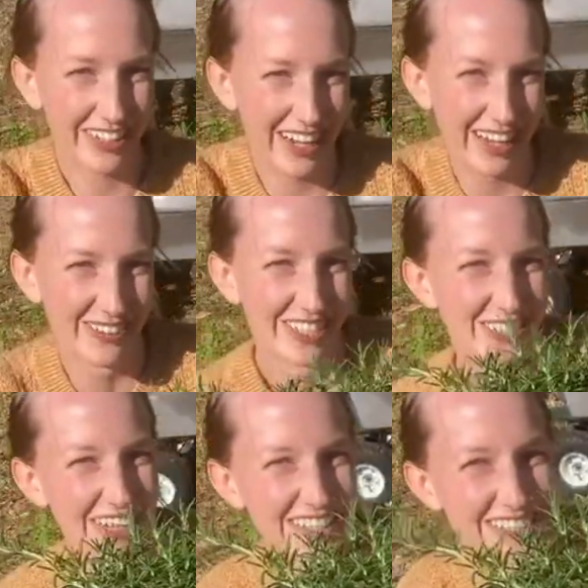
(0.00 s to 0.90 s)
God, I wish
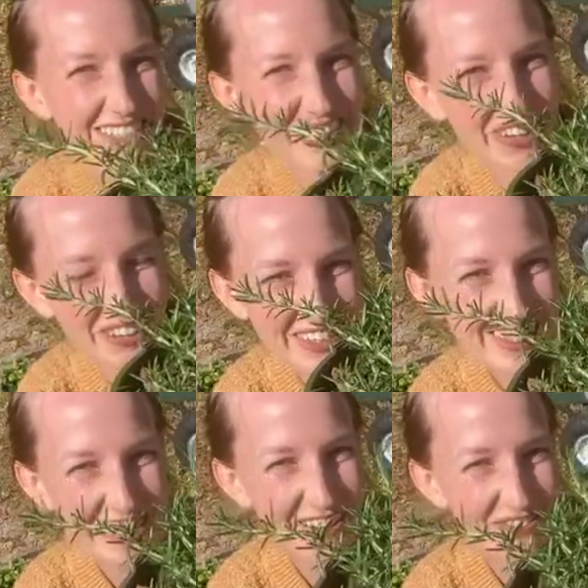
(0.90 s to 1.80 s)
you guys could smell this
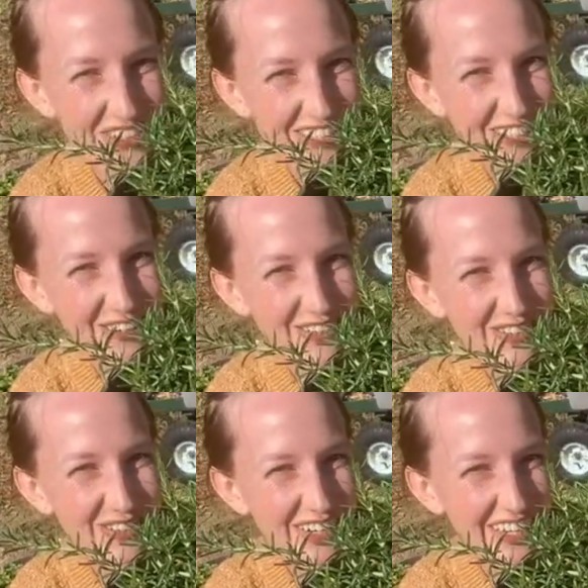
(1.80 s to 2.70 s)
stuff. It's so
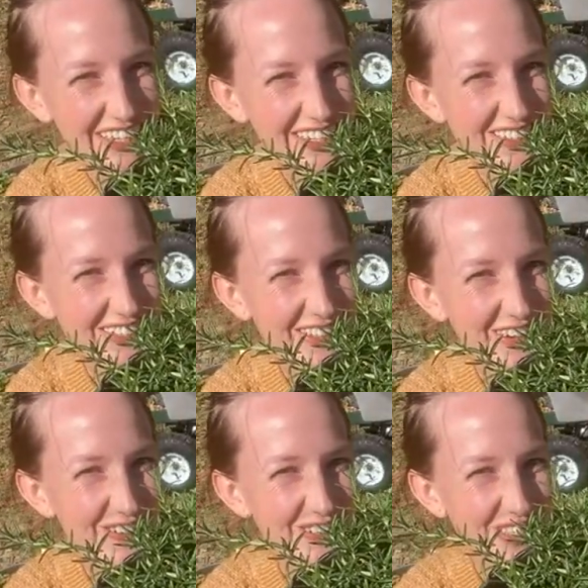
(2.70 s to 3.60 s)
rewarding and
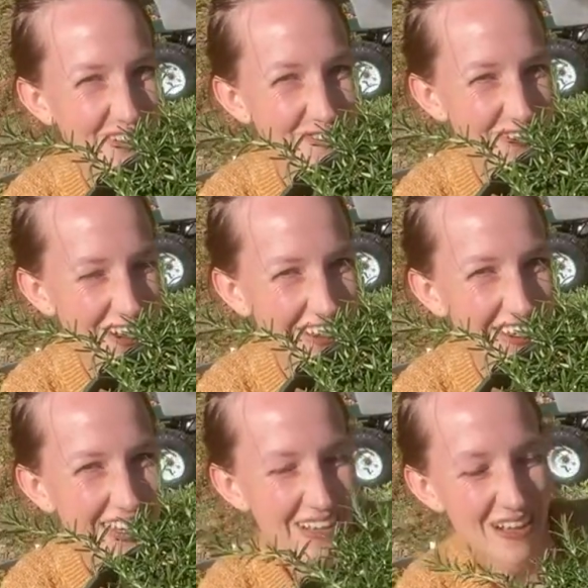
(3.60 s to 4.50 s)
so fun.
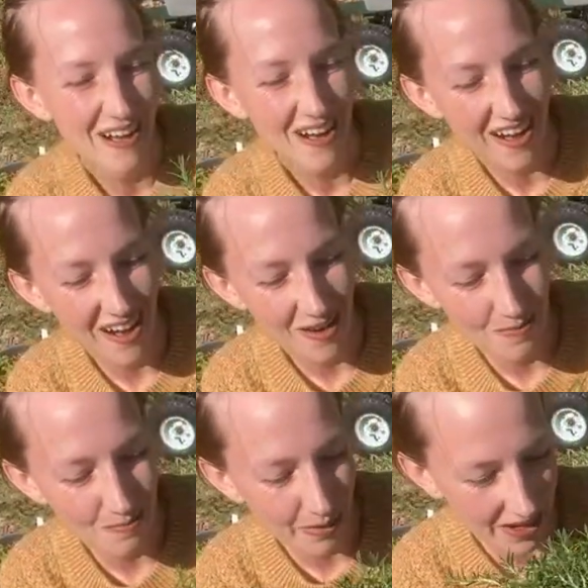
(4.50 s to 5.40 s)

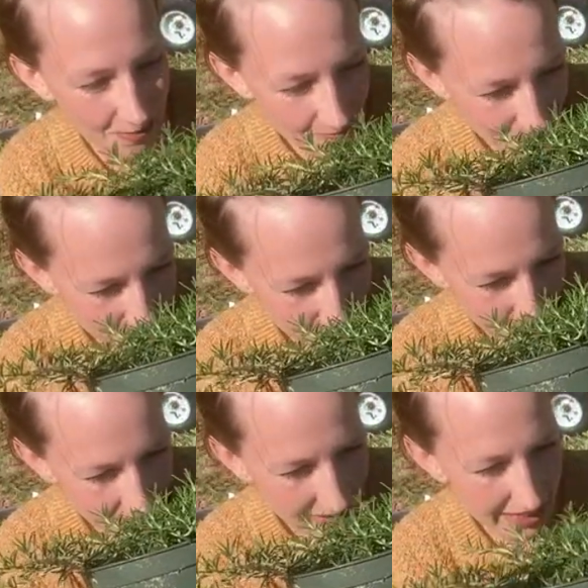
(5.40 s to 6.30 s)
But
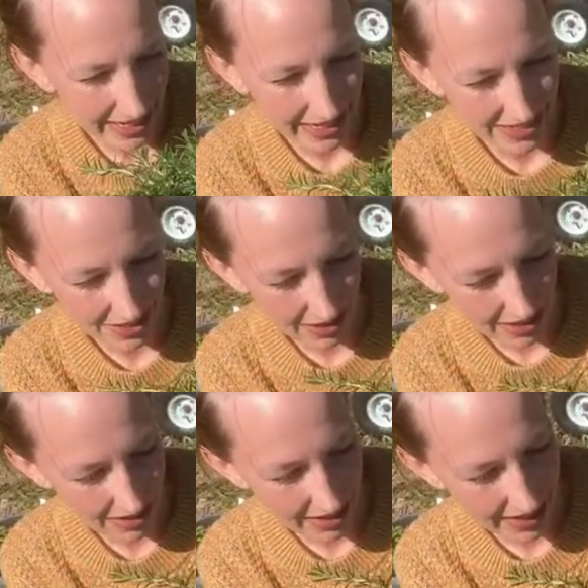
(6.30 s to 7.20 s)
yeah, so
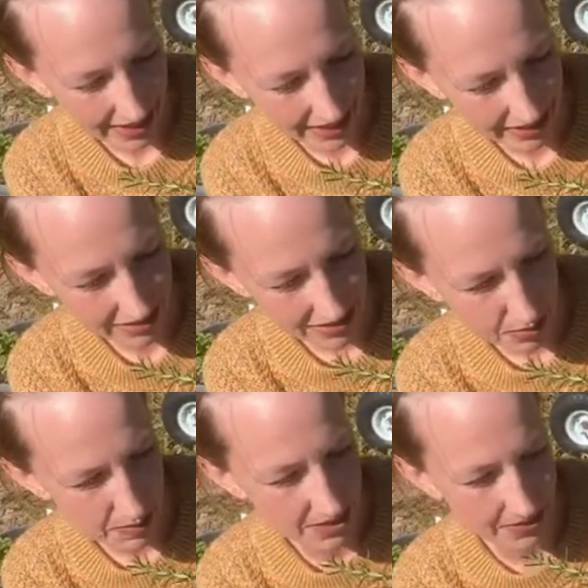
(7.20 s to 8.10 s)
I
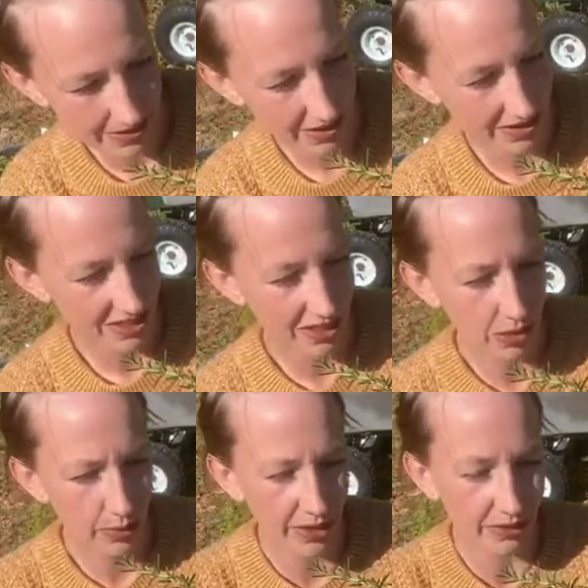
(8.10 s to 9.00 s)
specifically this year
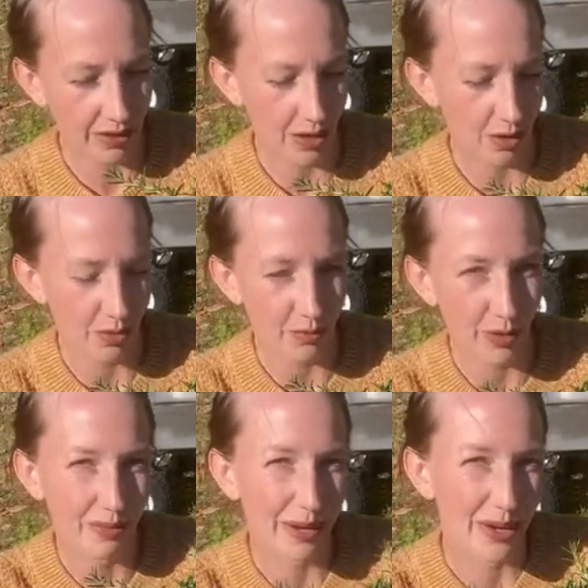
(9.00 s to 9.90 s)
want to grow more
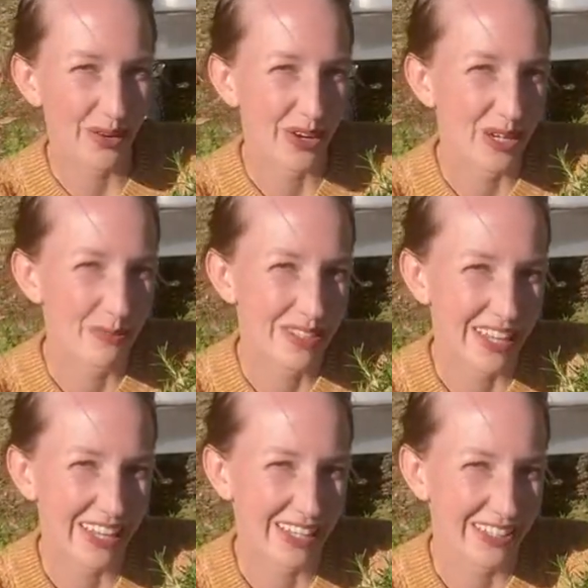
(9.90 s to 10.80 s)
of my own herbs that
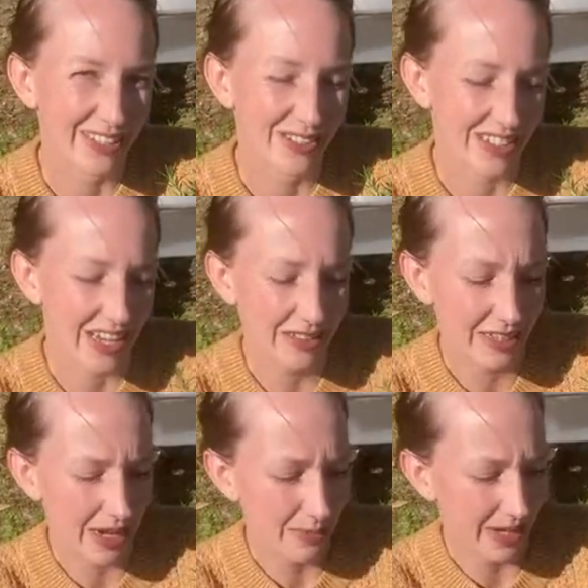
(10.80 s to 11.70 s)
I can use.
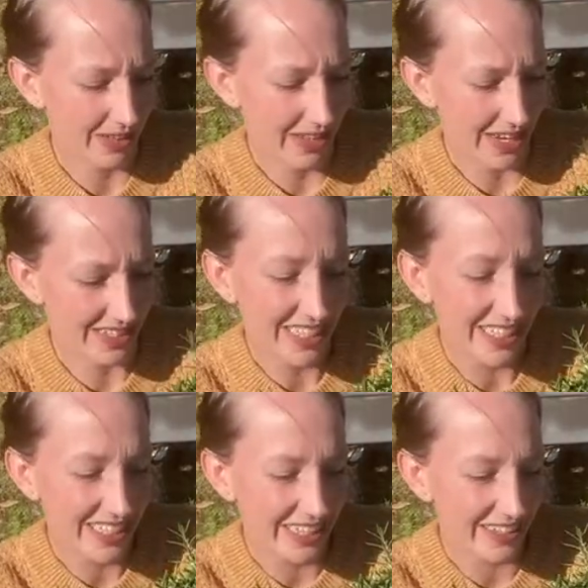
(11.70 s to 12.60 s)
I make a lot of
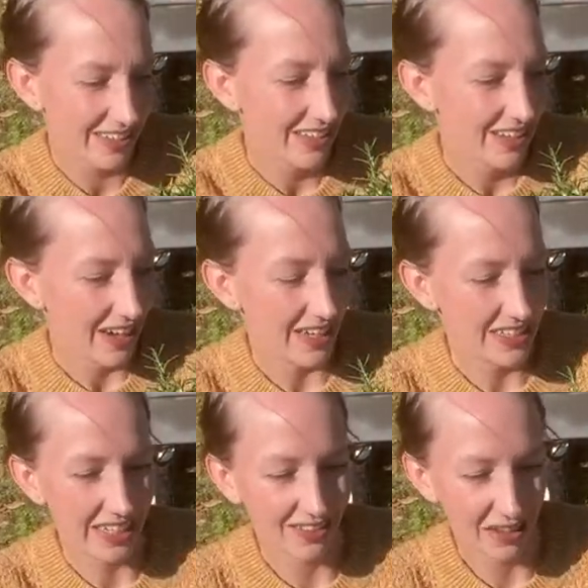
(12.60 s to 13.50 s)
tea, I
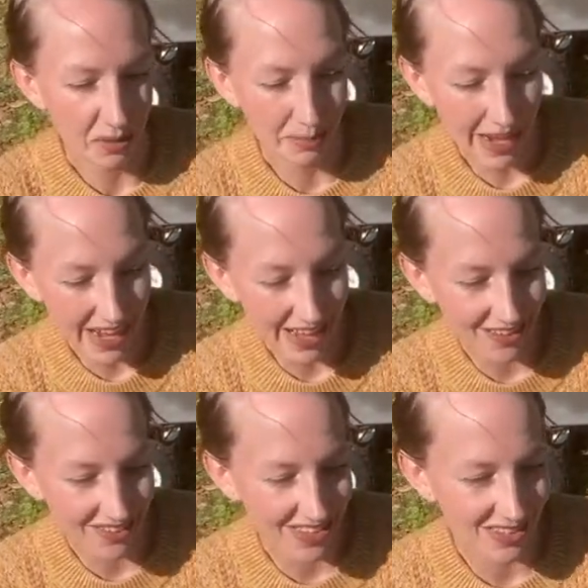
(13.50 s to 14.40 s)
take a lot of
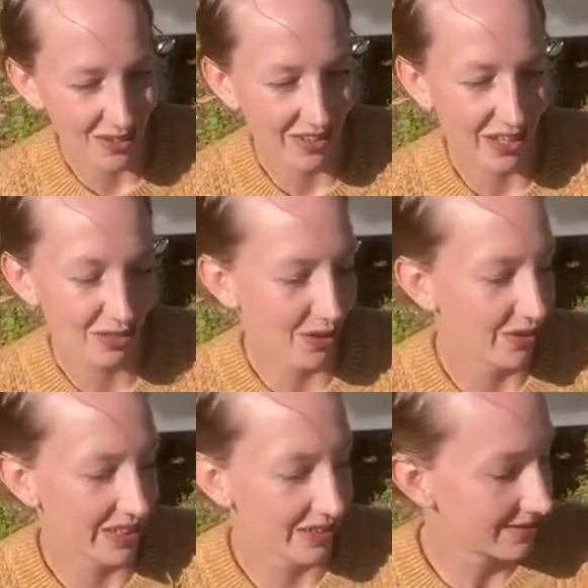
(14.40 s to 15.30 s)
baths, so like
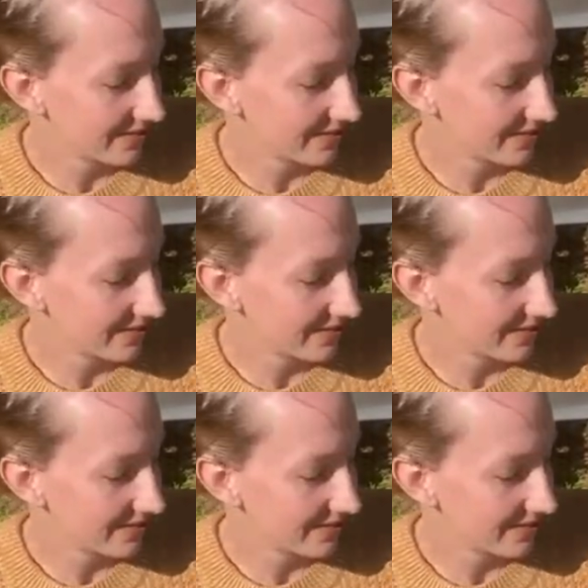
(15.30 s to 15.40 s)
throwing